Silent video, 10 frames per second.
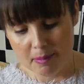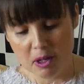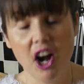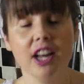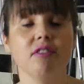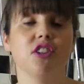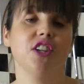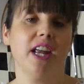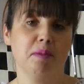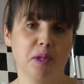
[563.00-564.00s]
kind of
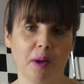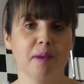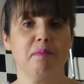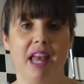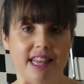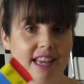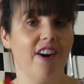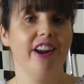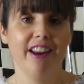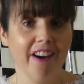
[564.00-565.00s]
ashamed to admit that
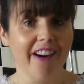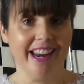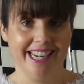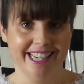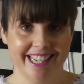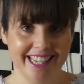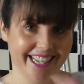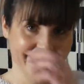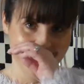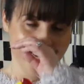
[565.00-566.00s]
I like.
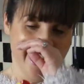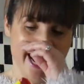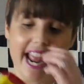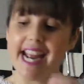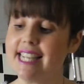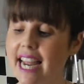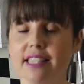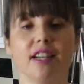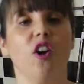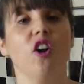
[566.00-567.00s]
It
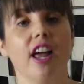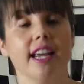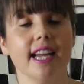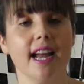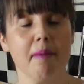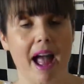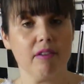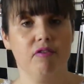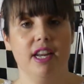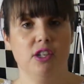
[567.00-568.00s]
tastes a lot like
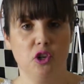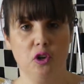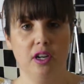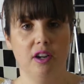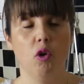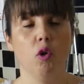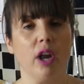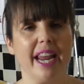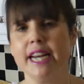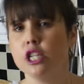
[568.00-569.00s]
Advent chocolate or
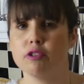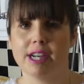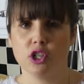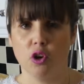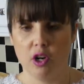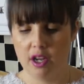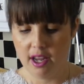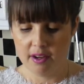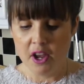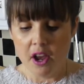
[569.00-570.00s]
like Easter egg chocolate,
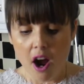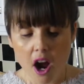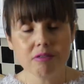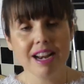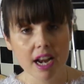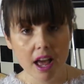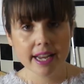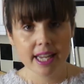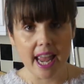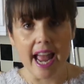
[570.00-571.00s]
and I really
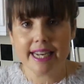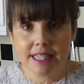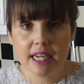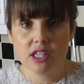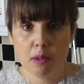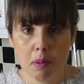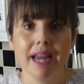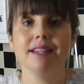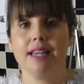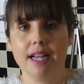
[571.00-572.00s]
like it, and it's
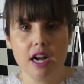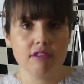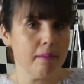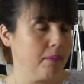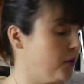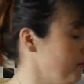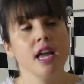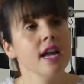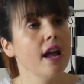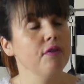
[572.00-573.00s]
60p, so you can't grumble.
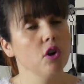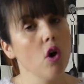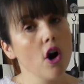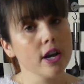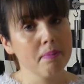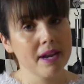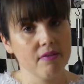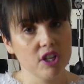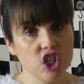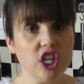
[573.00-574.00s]
If you're on a bit
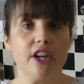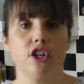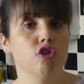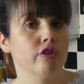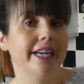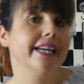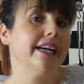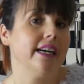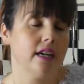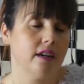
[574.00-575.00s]
of a January
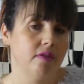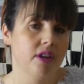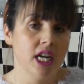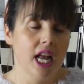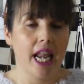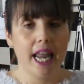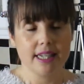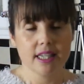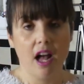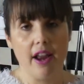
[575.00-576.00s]
kind of
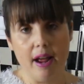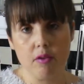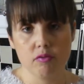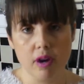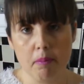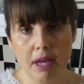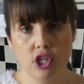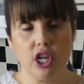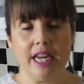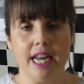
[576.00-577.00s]
let's cut out the
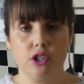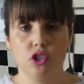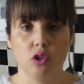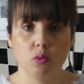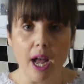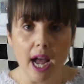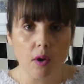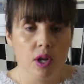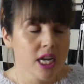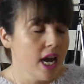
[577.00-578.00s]
rubbish and let's do
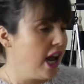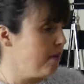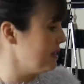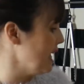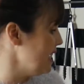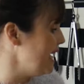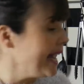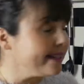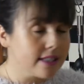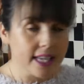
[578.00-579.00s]
well, then
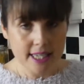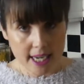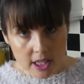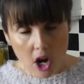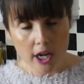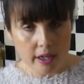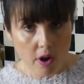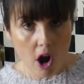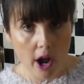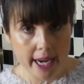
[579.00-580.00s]
yes, this is kind of
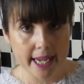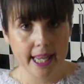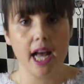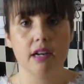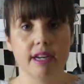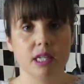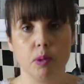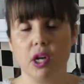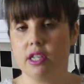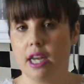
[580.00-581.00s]
high in calories
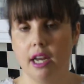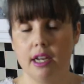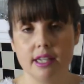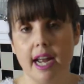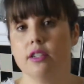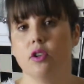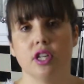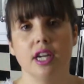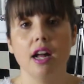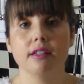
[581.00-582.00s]
because it contains lots
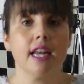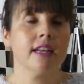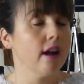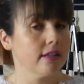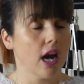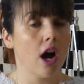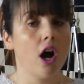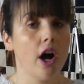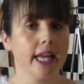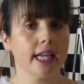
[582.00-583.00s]
of nuts, and nuts are
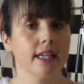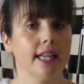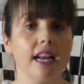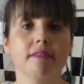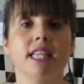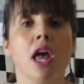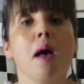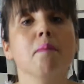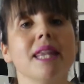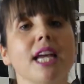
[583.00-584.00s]
high in calories,
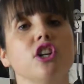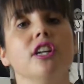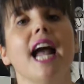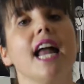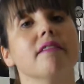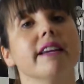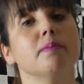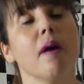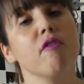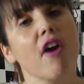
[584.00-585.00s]
but they're good calories,
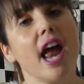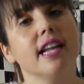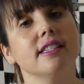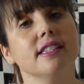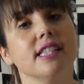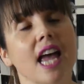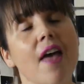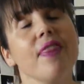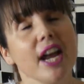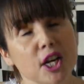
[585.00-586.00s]
my friends.
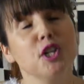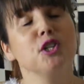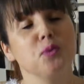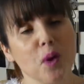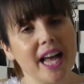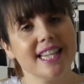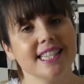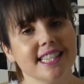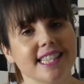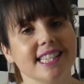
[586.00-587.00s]
They're good
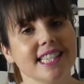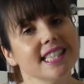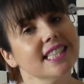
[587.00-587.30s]
ones.